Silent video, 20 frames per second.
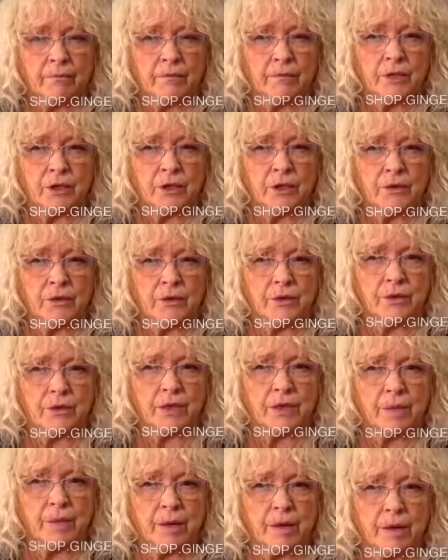to
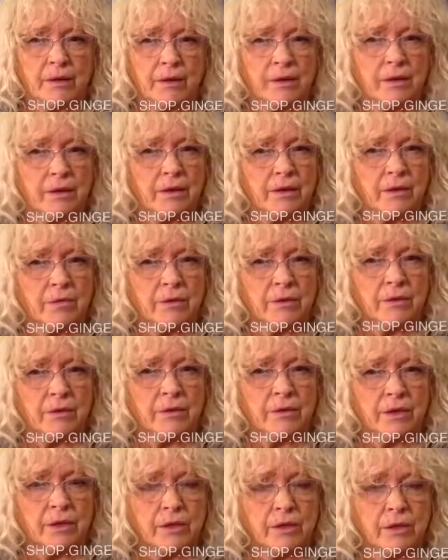step out of the dimmer
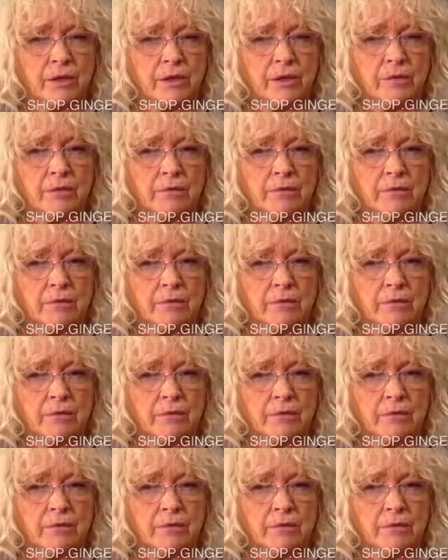switch.